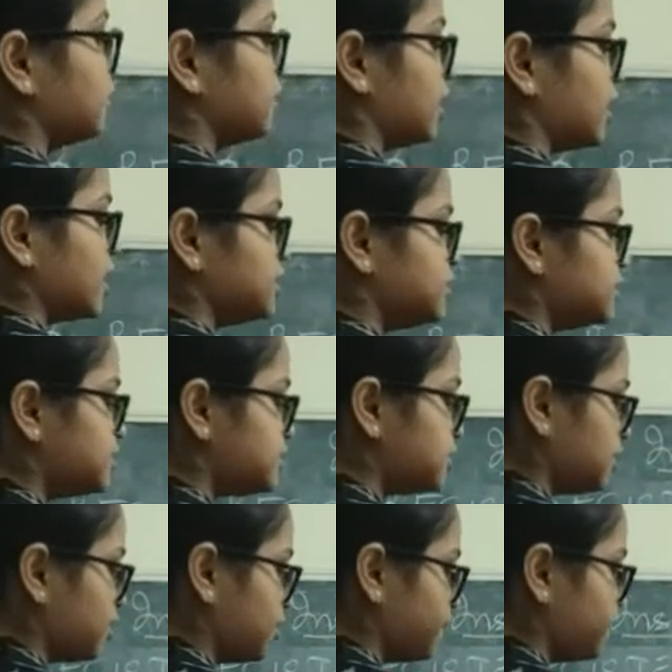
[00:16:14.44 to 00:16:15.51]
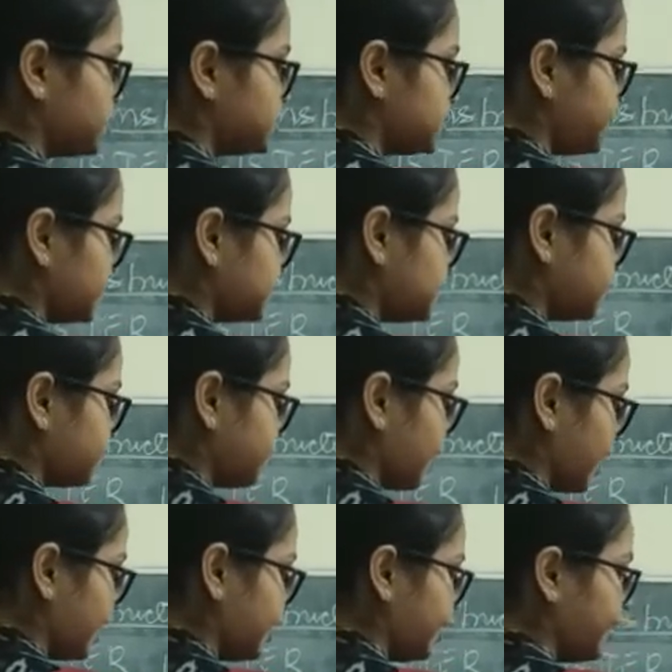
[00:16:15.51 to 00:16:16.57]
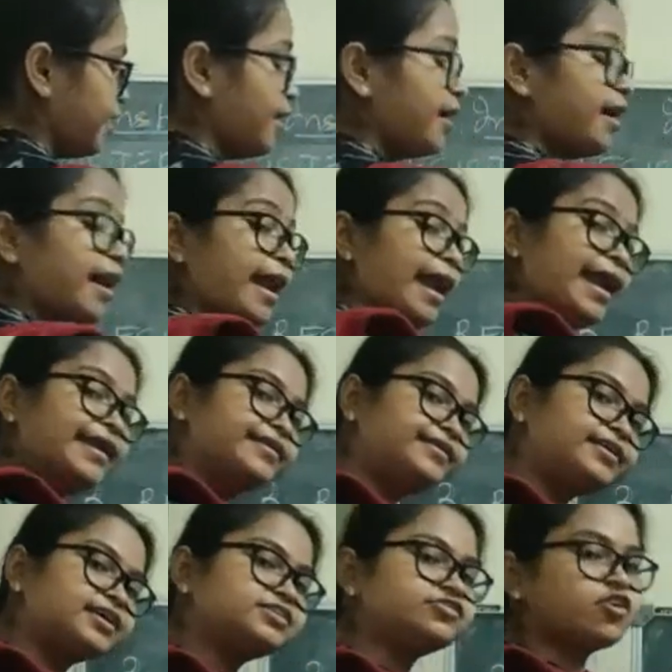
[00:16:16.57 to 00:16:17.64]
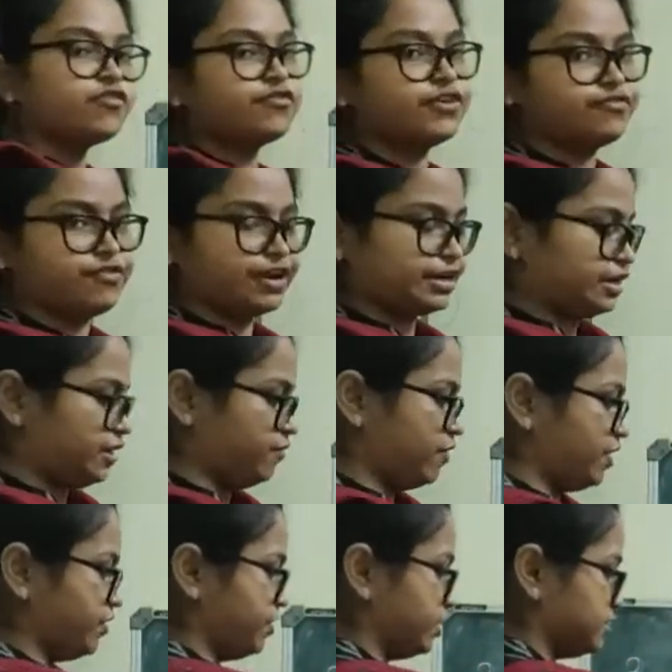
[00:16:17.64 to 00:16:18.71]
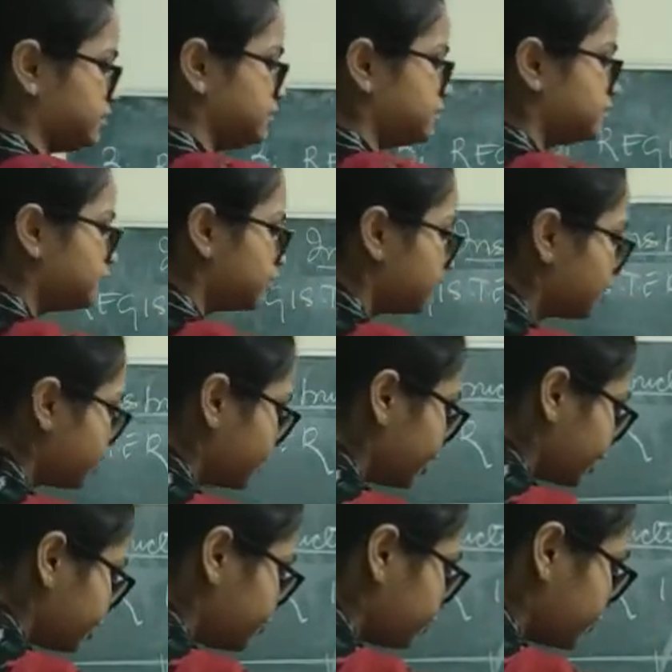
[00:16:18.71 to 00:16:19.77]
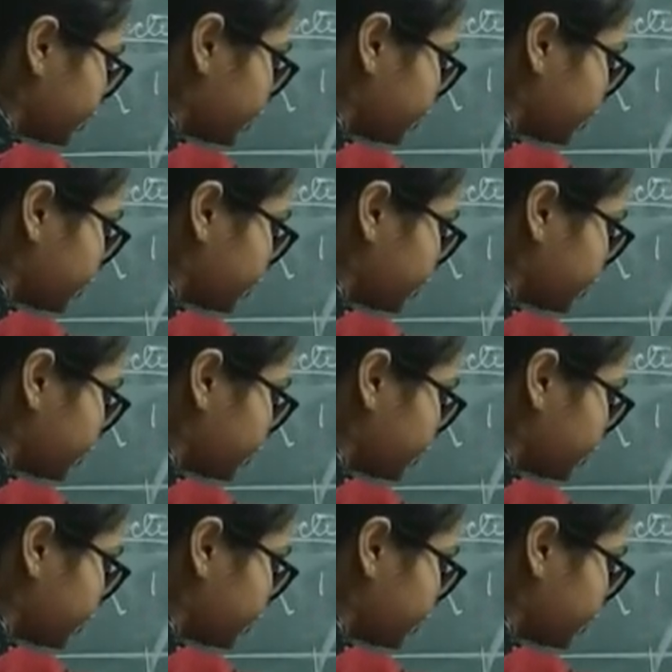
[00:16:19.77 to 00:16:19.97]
the register will specify address of effective address. It will